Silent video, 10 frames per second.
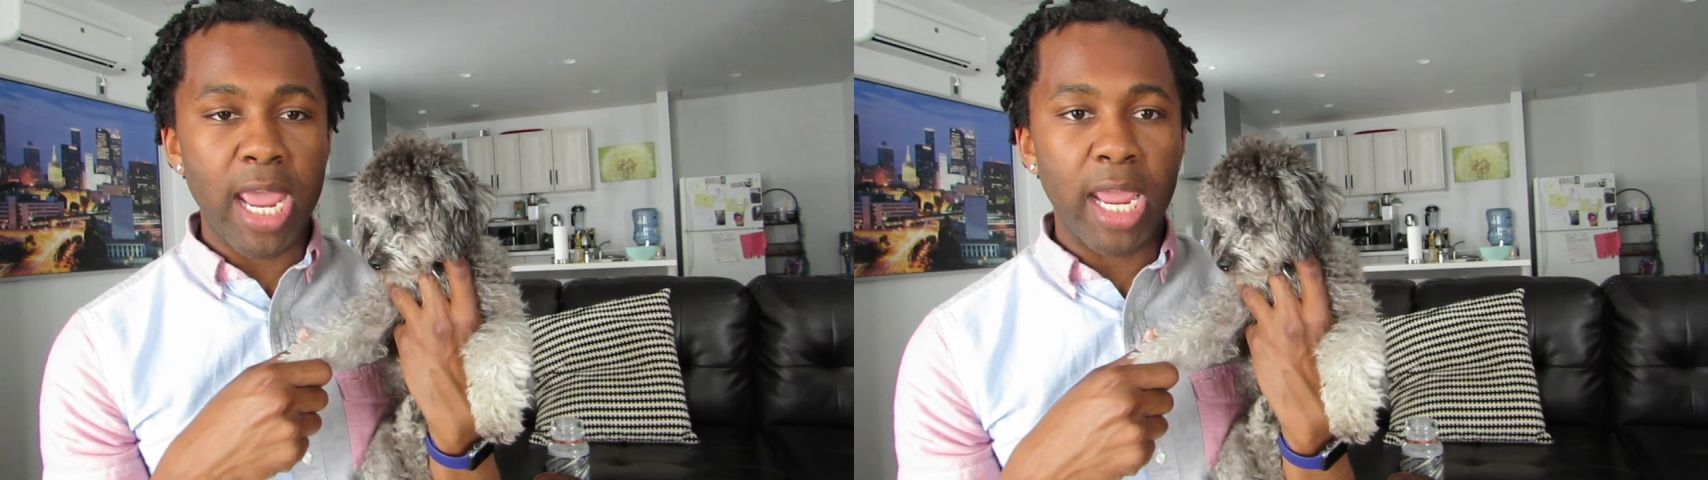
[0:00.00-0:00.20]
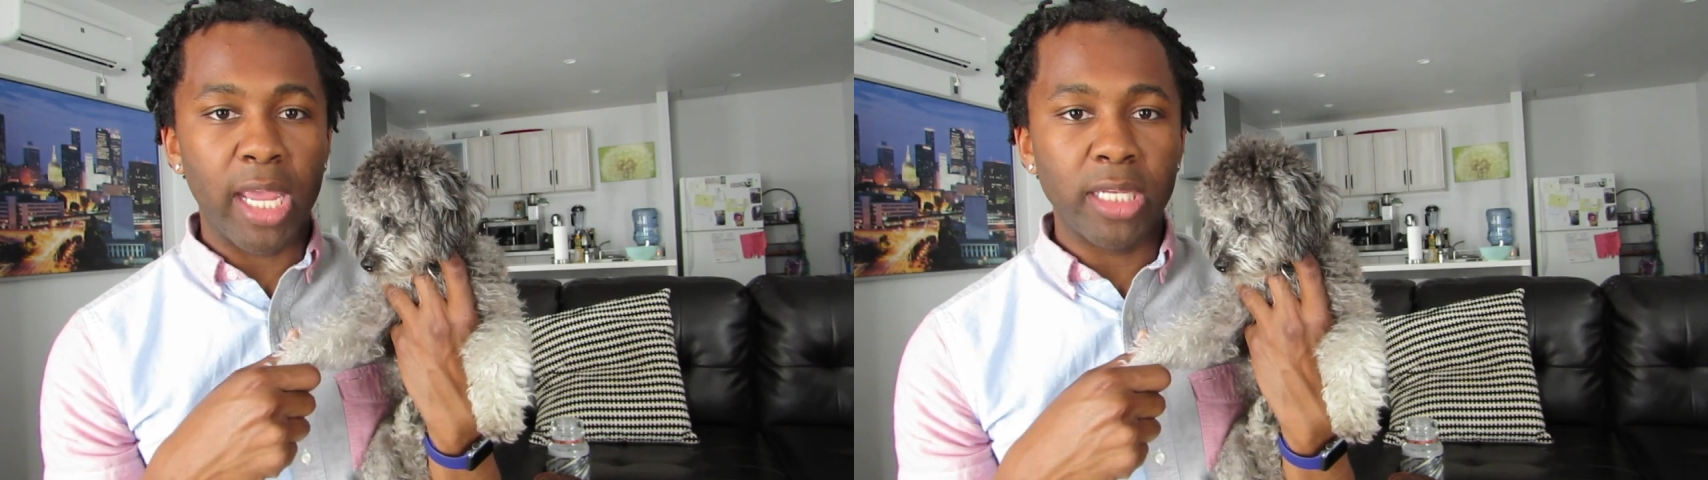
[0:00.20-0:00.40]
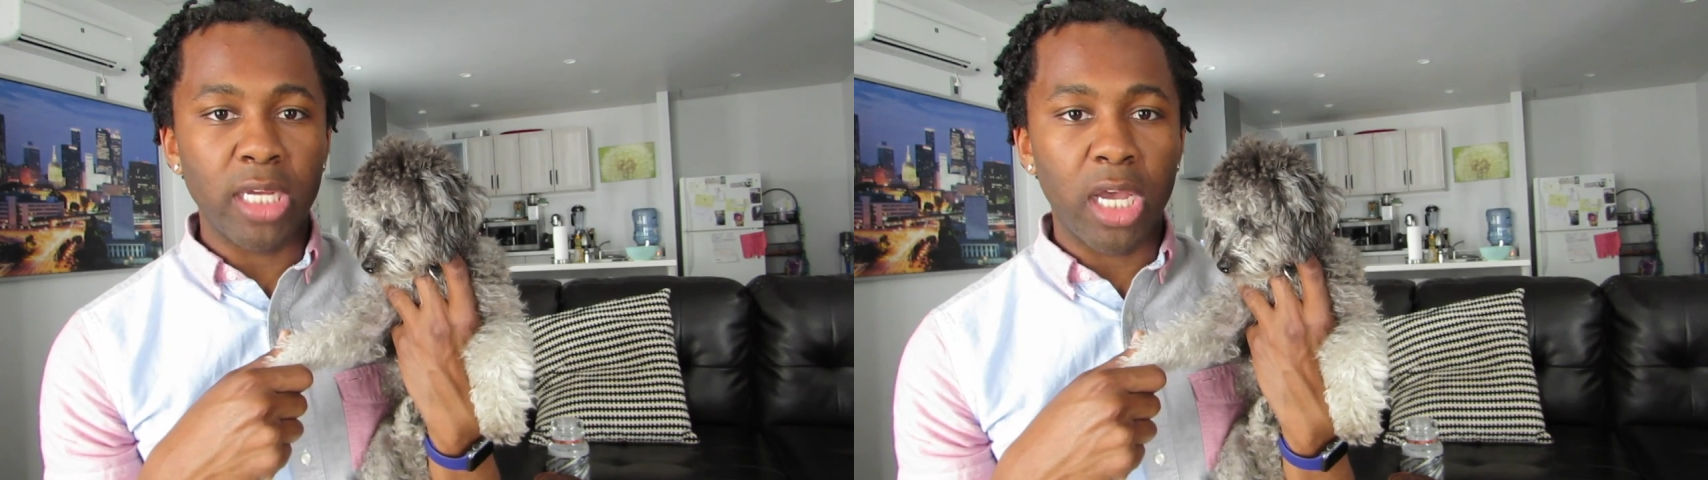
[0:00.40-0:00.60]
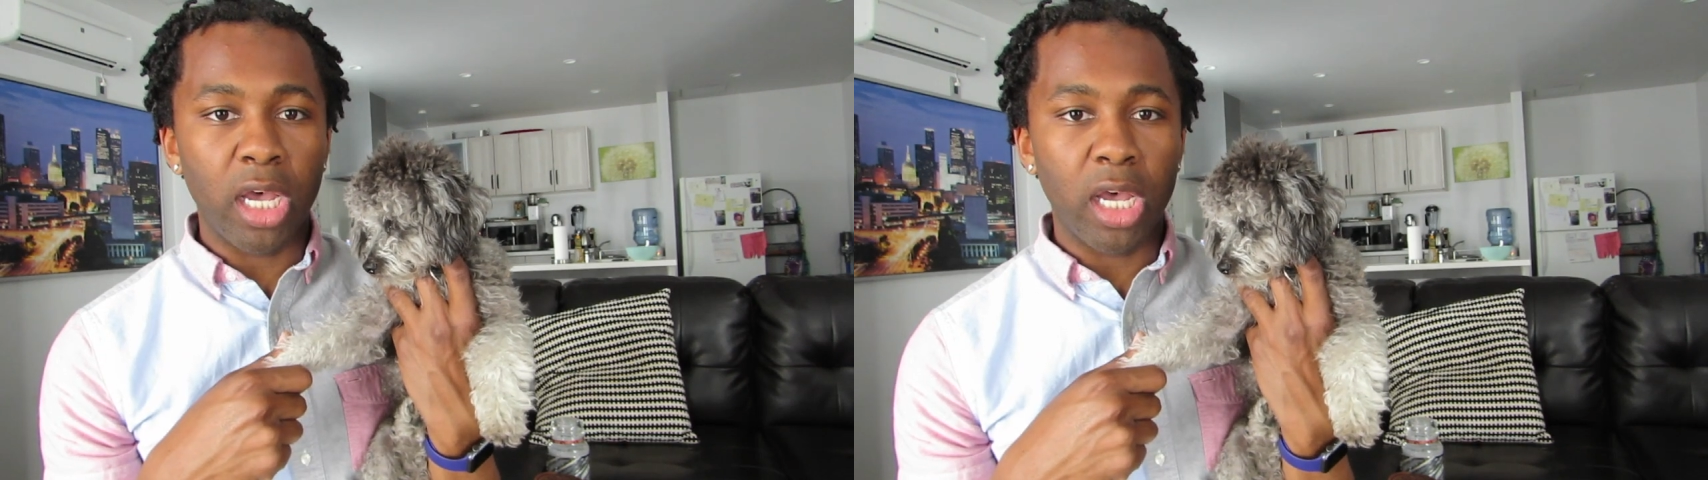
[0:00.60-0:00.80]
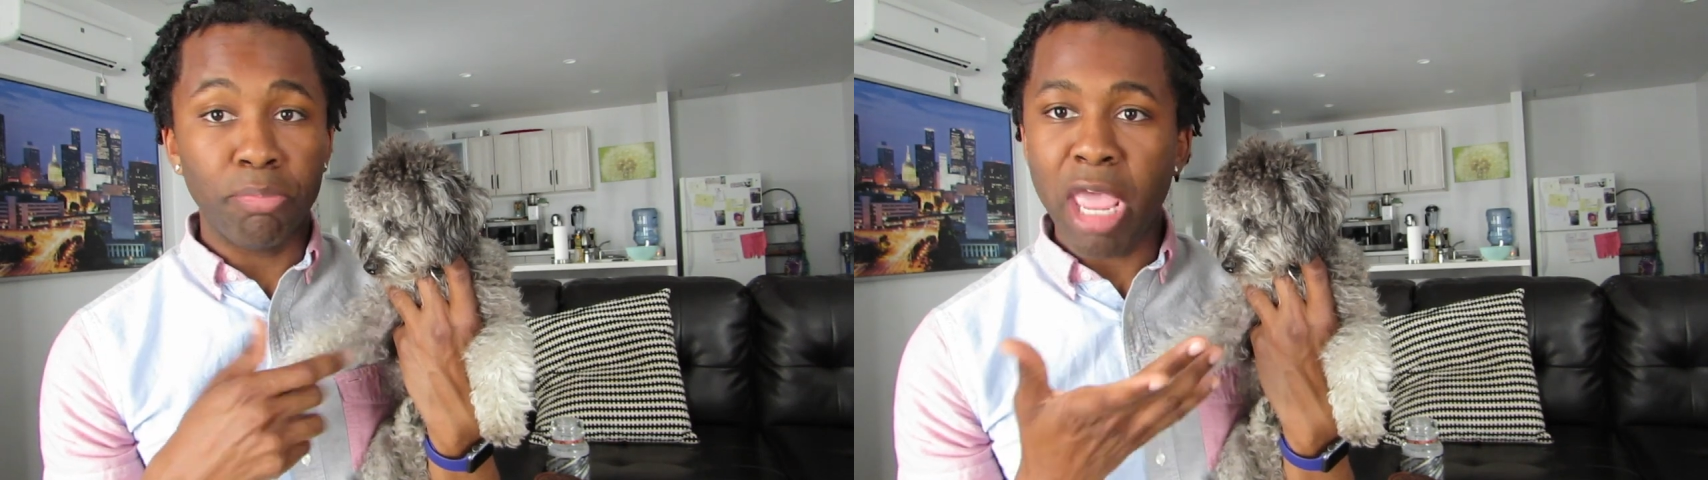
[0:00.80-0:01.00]
And
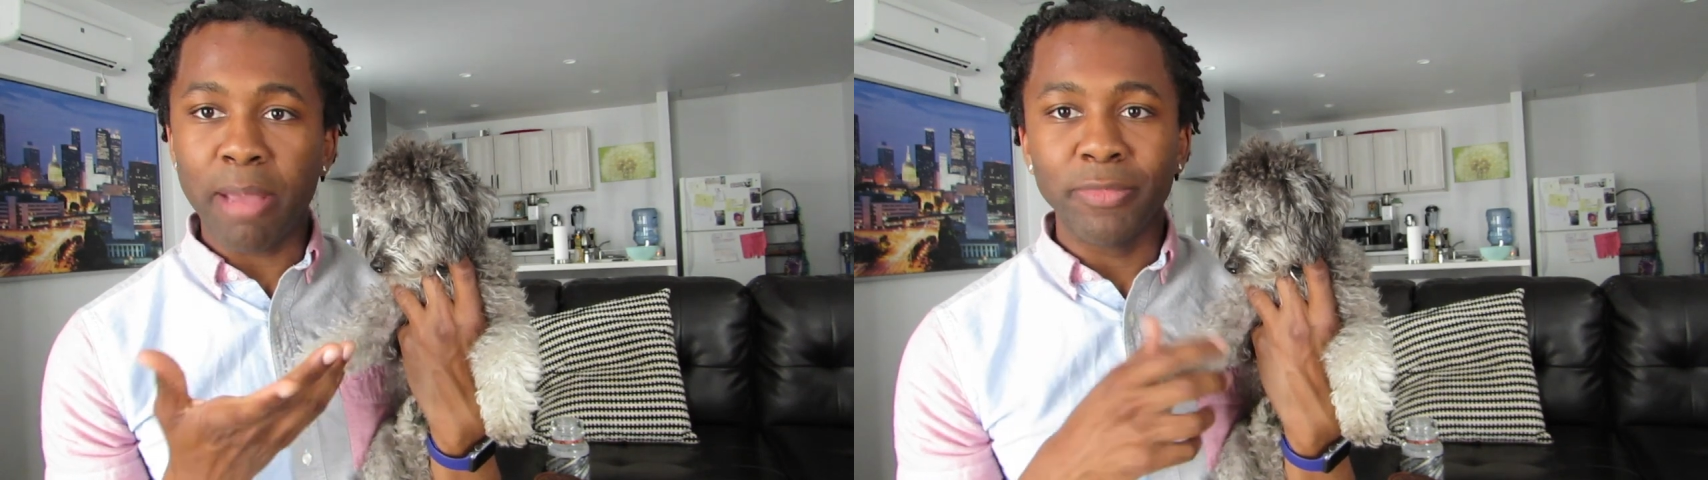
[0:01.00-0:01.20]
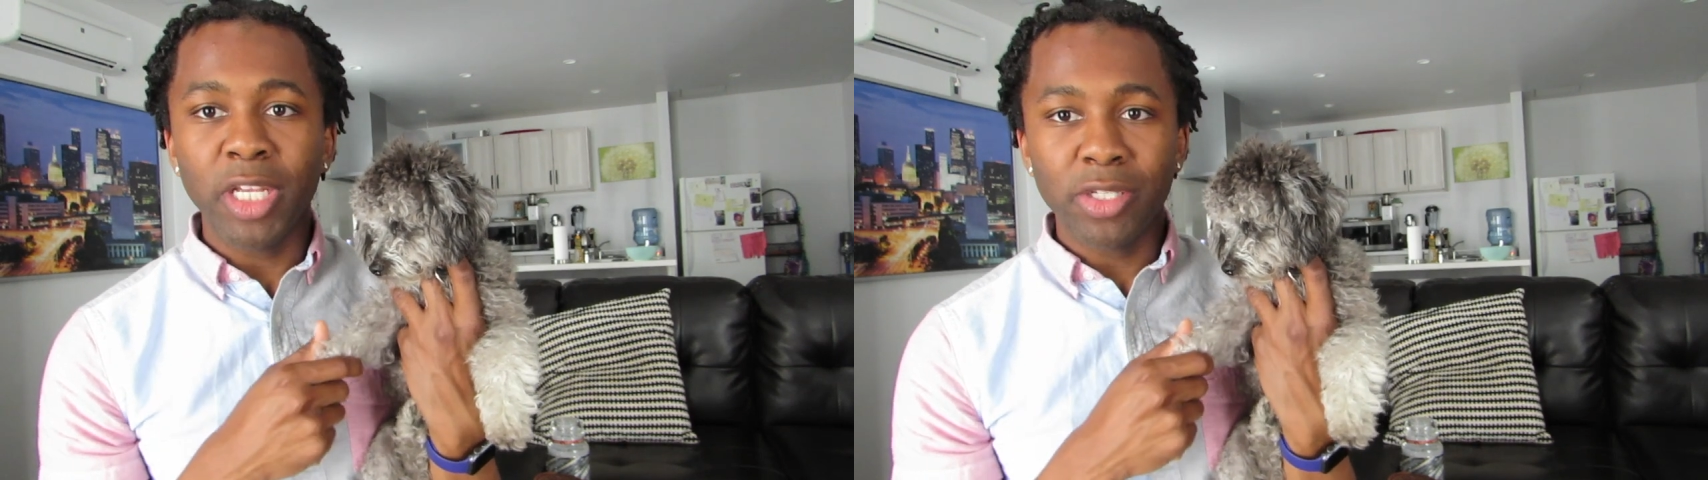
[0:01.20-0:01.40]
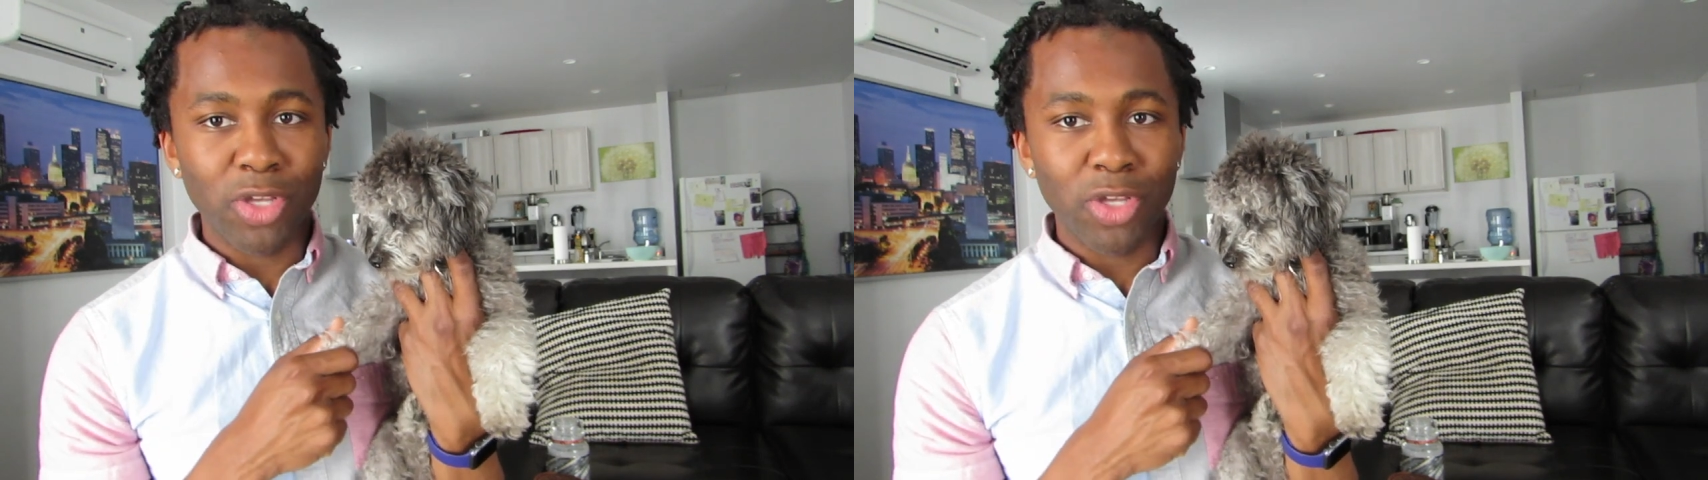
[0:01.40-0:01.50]
yeah,